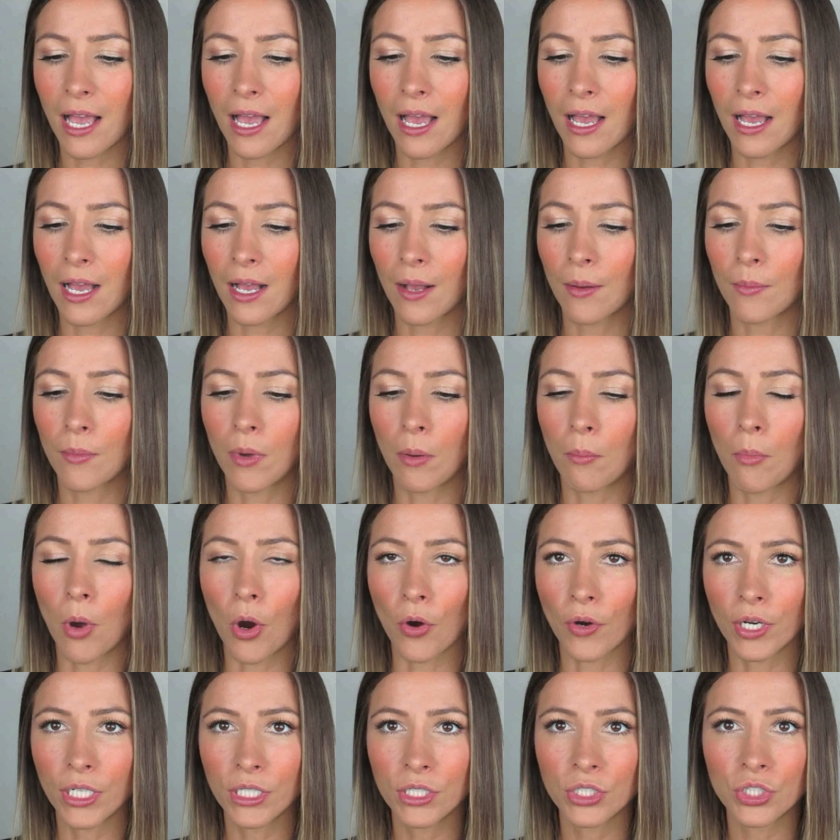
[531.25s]

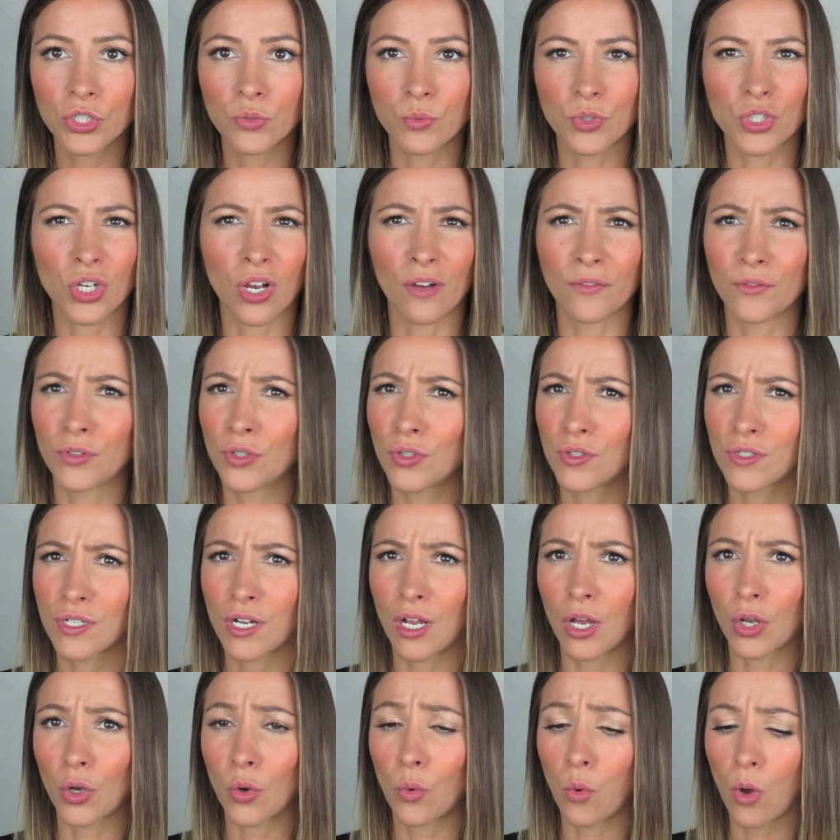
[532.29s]
Morange, which I've
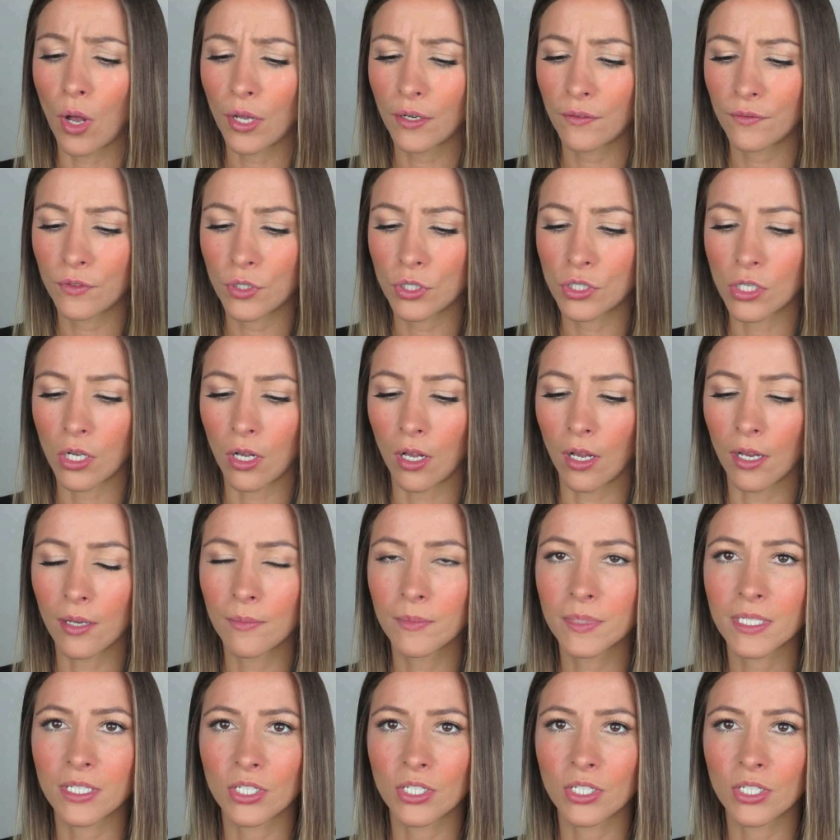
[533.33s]
used quite a few times,